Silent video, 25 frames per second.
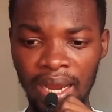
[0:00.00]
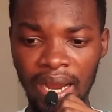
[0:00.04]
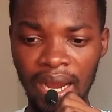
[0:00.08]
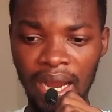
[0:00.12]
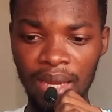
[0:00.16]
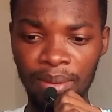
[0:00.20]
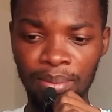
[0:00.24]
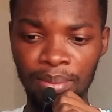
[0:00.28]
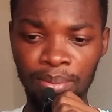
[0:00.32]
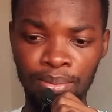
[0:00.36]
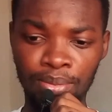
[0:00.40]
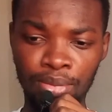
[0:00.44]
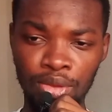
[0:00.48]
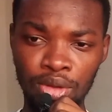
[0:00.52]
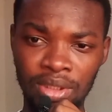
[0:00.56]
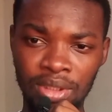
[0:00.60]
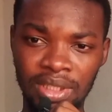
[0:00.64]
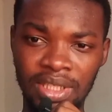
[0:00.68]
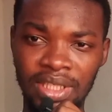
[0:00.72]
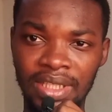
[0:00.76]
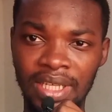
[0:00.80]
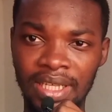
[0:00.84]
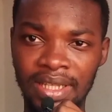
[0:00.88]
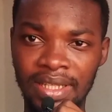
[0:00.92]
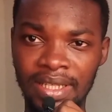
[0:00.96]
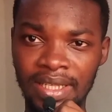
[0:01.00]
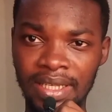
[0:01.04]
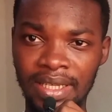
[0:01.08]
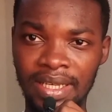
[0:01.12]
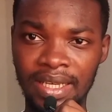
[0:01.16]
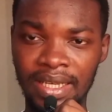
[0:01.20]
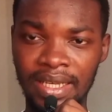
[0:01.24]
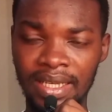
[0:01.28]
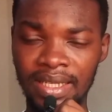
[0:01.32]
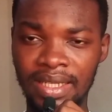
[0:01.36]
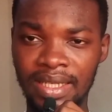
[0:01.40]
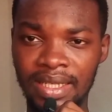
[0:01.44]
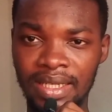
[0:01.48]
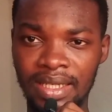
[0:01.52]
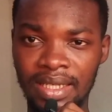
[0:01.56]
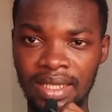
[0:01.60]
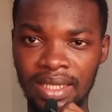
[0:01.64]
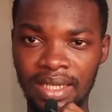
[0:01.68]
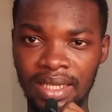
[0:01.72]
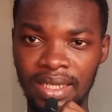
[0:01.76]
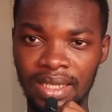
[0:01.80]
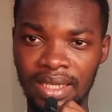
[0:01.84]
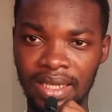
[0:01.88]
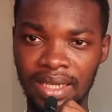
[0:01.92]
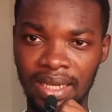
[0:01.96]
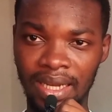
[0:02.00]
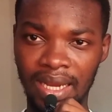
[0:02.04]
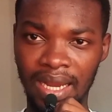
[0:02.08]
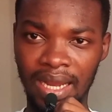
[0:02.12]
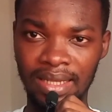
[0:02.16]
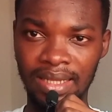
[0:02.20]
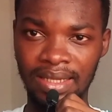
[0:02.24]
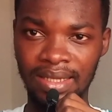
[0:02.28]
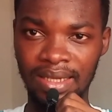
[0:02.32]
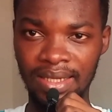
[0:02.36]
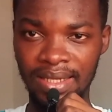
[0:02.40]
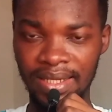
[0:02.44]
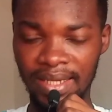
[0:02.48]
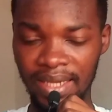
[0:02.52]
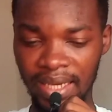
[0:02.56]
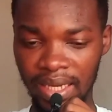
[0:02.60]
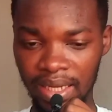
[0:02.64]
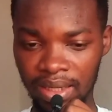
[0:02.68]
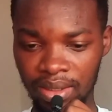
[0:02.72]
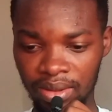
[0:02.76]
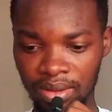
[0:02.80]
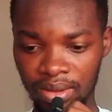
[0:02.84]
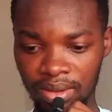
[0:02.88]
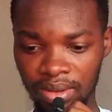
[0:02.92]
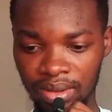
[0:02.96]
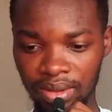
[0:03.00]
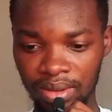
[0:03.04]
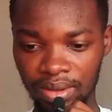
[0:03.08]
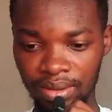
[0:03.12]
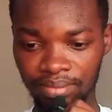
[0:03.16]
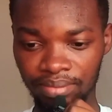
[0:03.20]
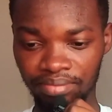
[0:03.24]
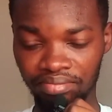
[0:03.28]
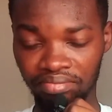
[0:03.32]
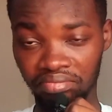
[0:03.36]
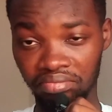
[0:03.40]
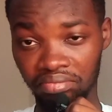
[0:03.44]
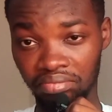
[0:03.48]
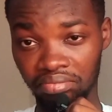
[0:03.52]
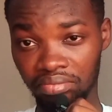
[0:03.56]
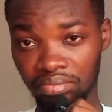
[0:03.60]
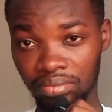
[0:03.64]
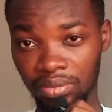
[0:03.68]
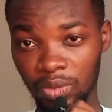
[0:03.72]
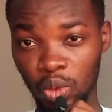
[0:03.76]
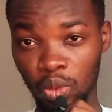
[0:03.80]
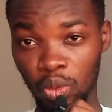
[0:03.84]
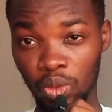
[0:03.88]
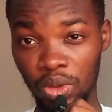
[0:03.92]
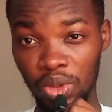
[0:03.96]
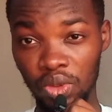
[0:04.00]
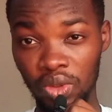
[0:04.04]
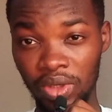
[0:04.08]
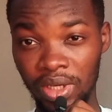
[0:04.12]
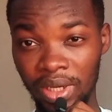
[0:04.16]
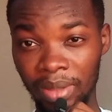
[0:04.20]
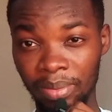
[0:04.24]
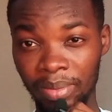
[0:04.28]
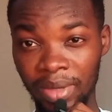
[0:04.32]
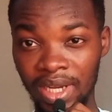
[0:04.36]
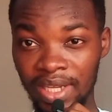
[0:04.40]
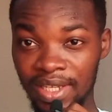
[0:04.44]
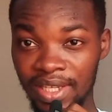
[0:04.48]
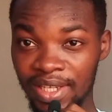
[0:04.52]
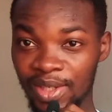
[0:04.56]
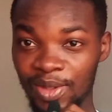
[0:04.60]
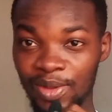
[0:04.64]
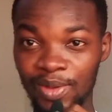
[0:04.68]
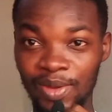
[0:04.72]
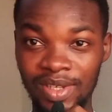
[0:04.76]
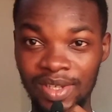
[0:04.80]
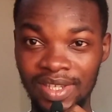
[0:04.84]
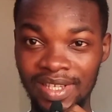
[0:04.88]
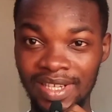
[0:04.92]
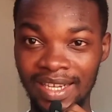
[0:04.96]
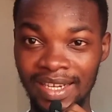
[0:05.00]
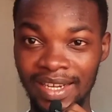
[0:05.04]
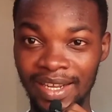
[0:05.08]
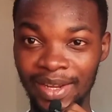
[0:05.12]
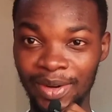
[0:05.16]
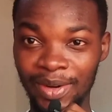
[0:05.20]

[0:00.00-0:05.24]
i booked the ticket at circle we took a bus not an